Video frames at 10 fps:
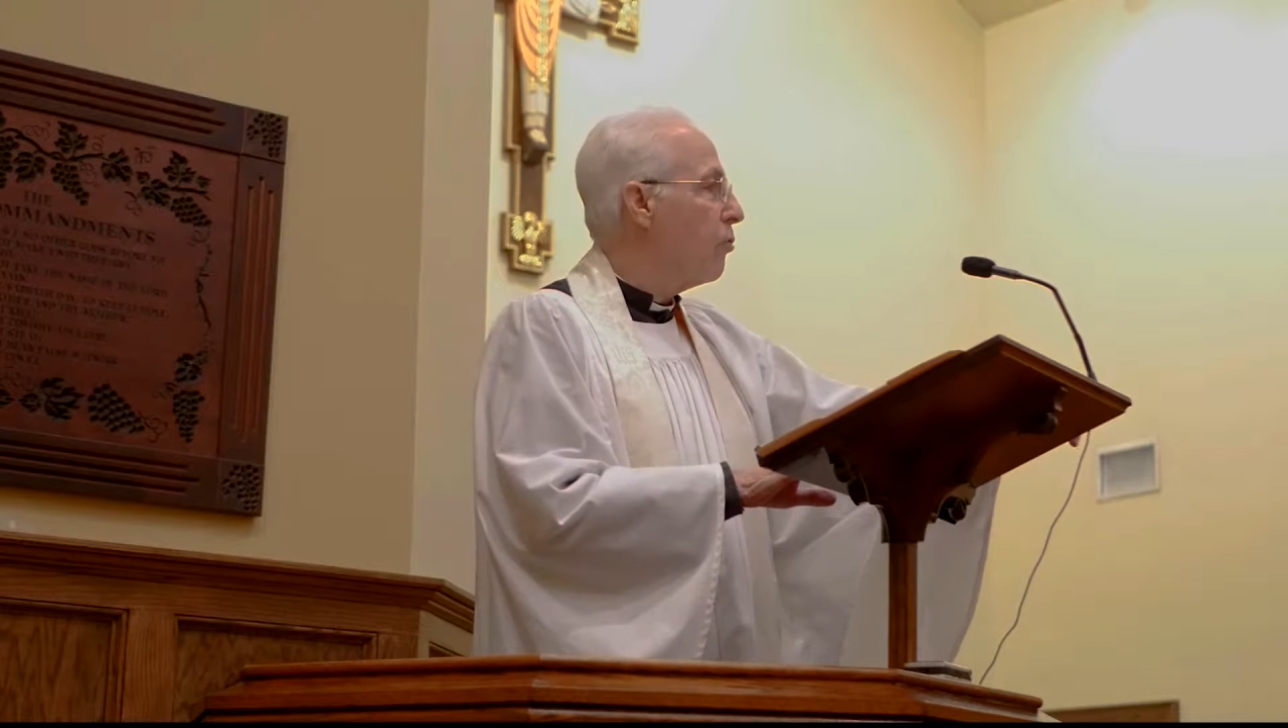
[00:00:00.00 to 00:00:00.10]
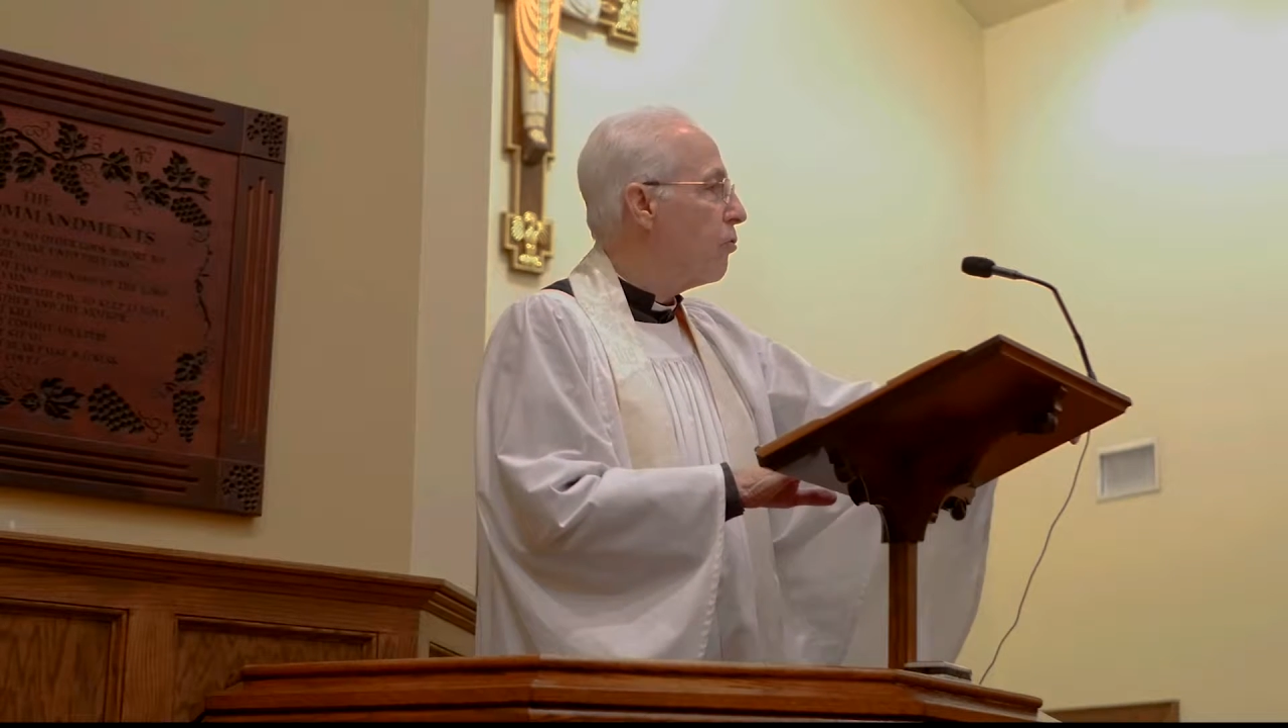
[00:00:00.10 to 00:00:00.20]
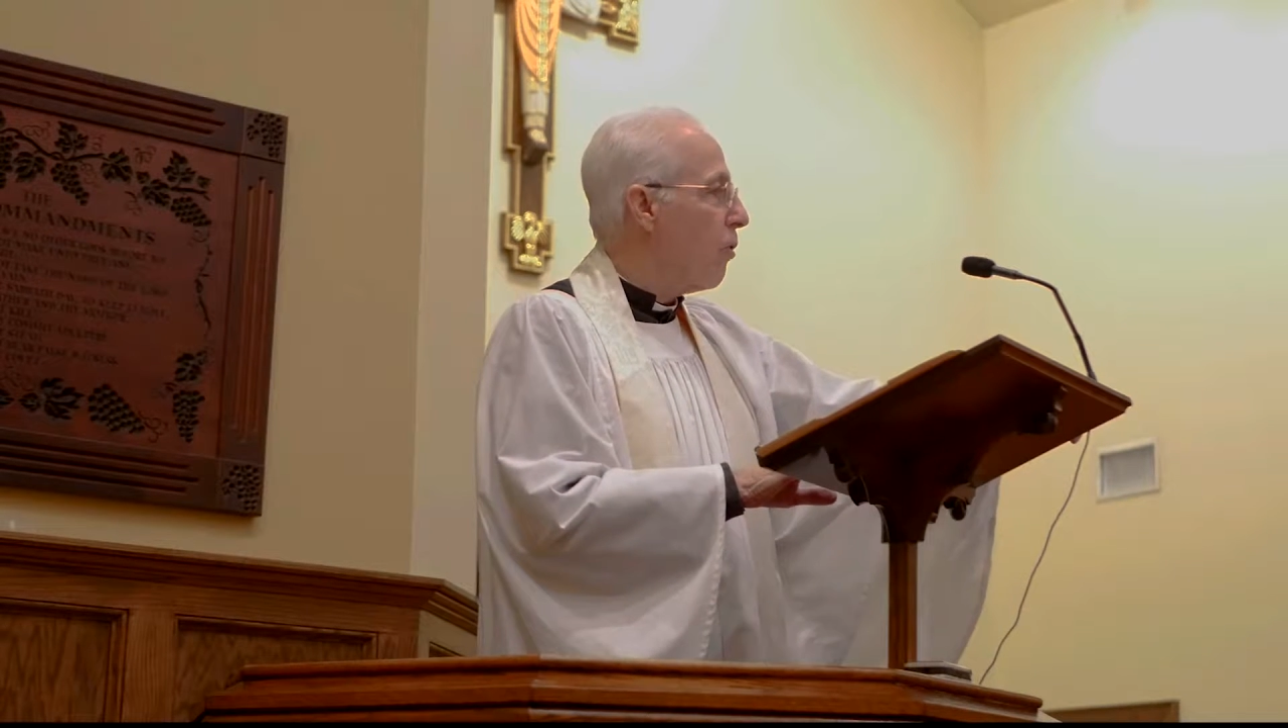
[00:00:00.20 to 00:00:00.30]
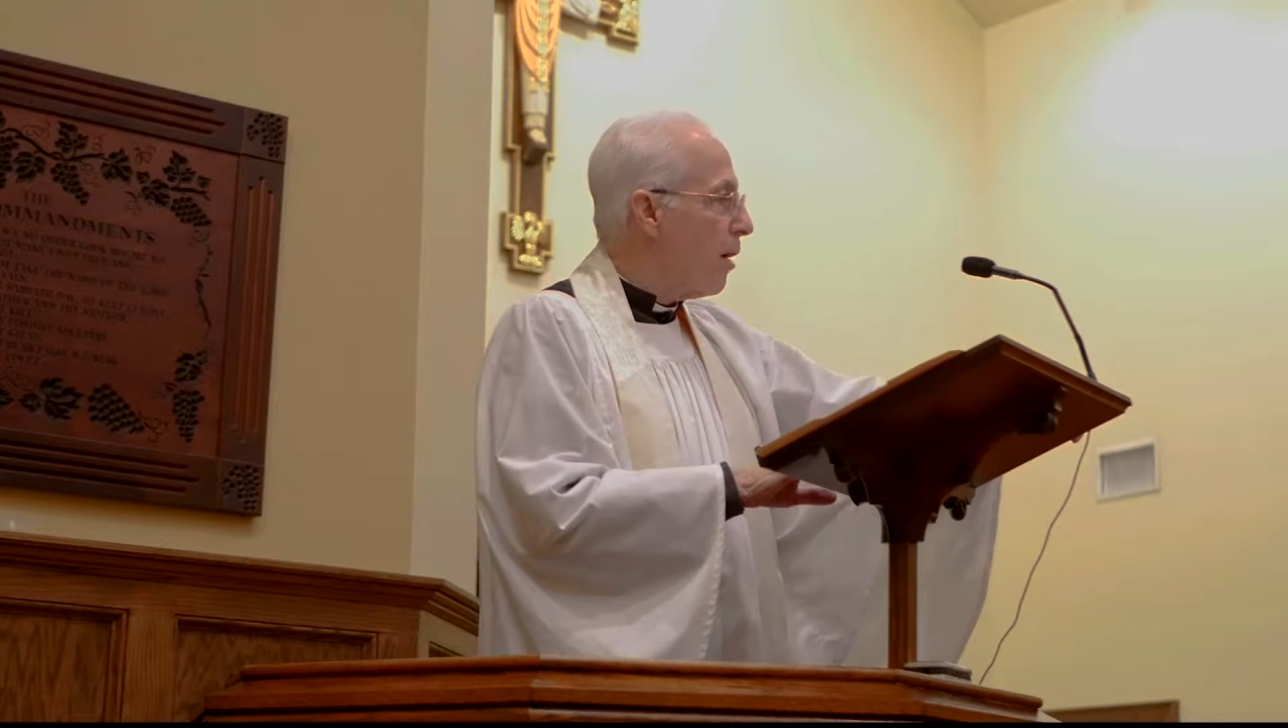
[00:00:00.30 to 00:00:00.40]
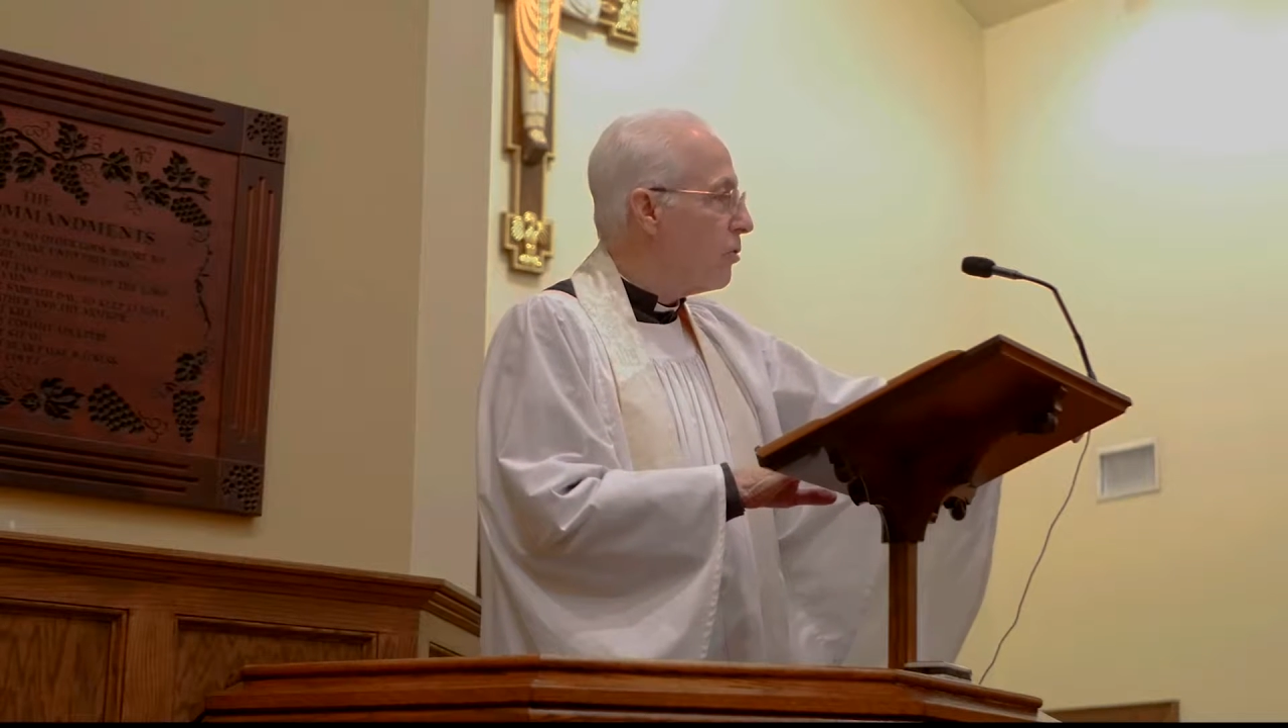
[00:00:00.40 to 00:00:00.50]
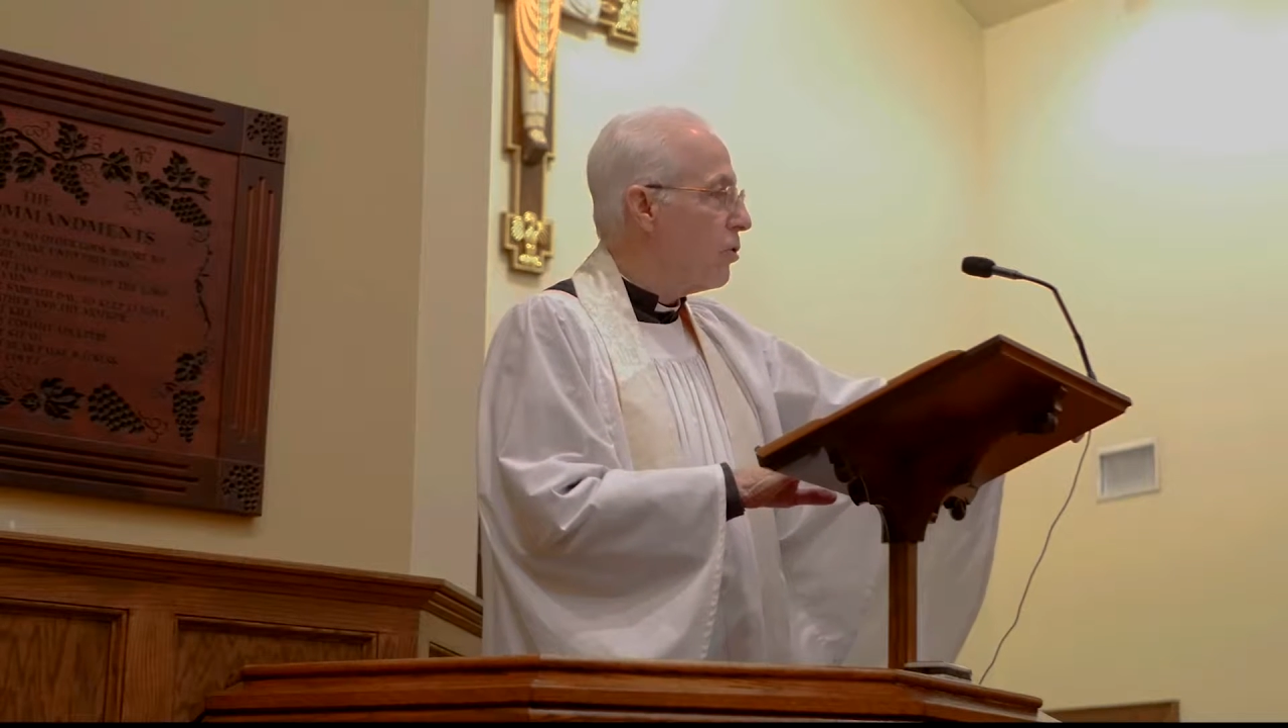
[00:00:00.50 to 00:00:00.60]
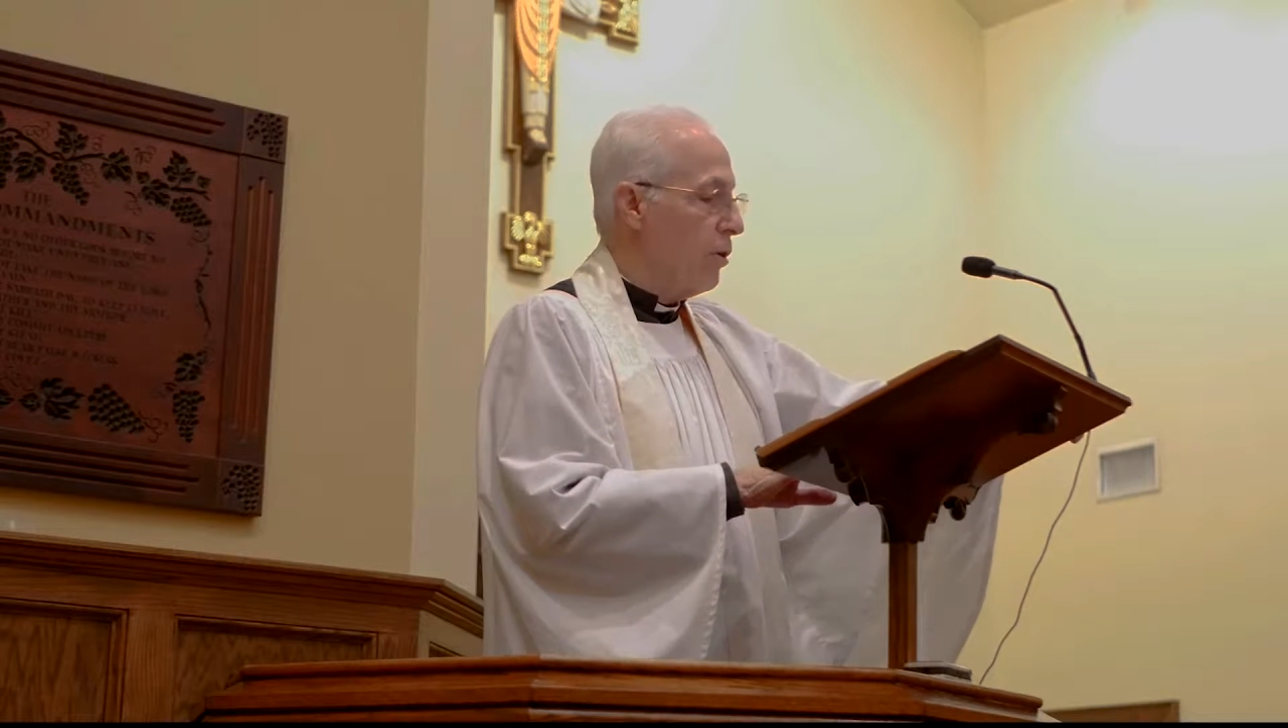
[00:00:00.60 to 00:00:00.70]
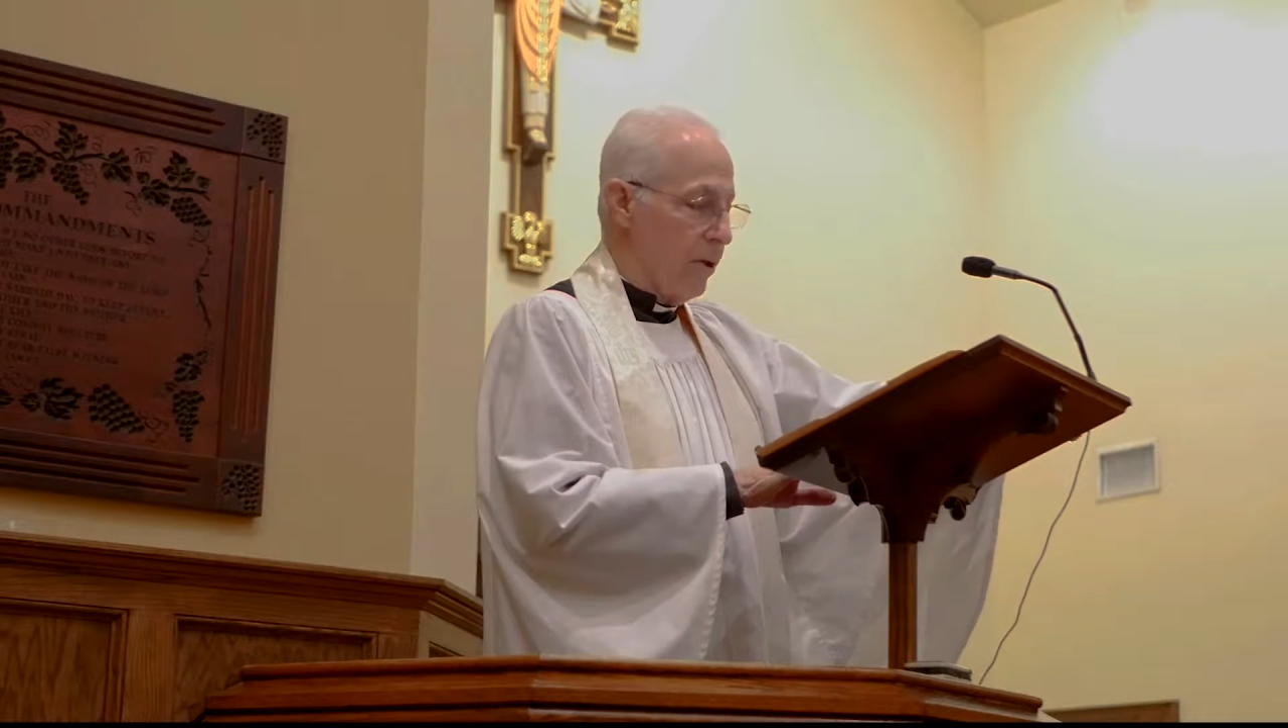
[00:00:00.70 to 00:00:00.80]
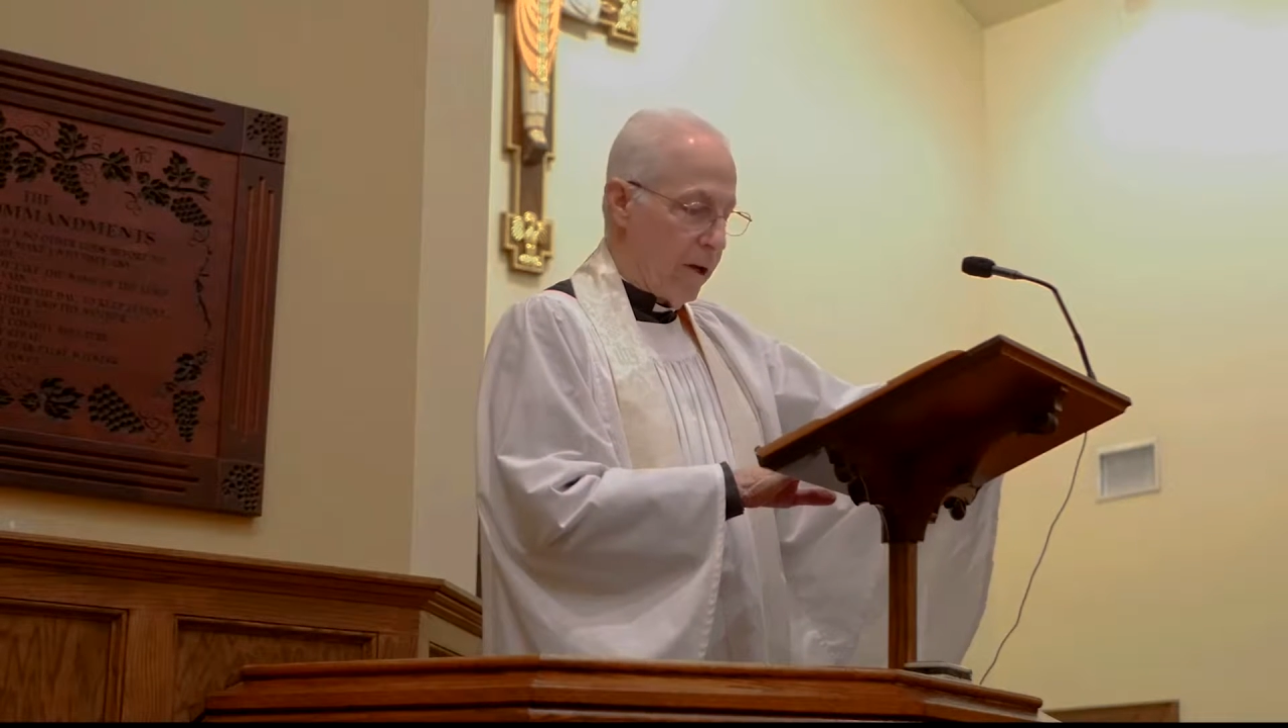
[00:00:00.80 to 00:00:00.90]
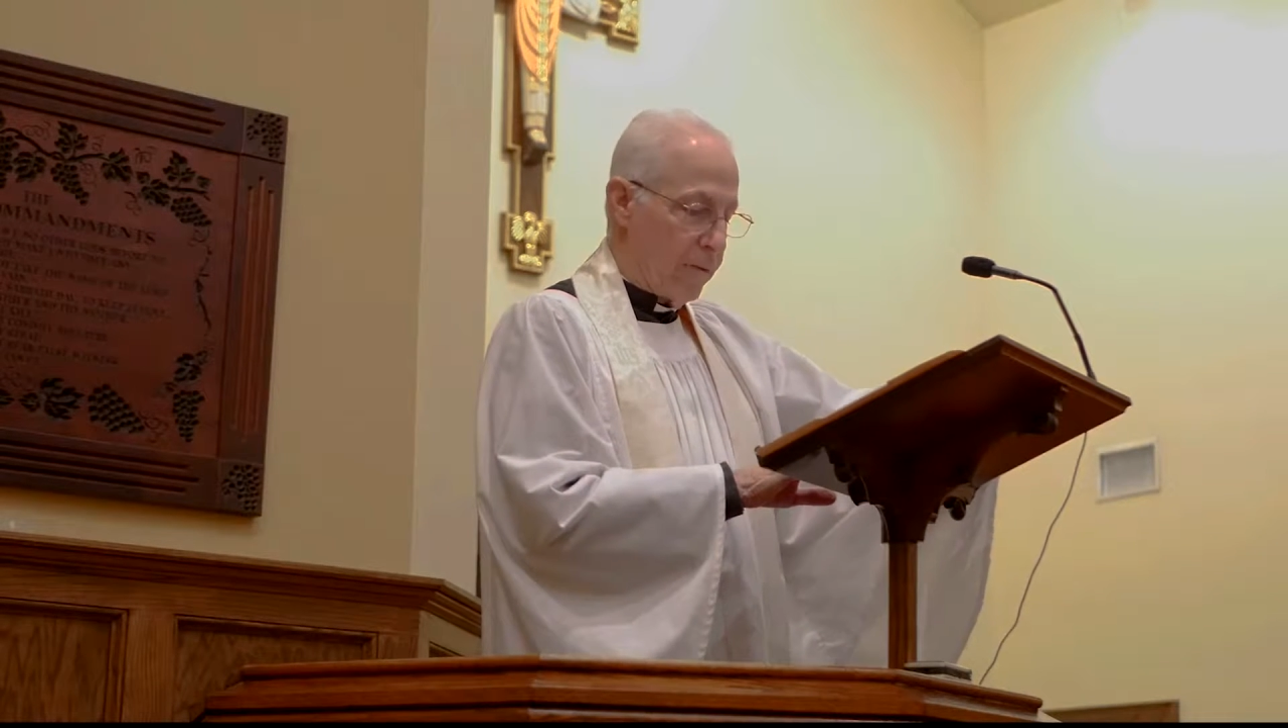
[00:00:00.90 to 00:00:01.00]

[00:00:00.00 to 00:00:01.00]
destruction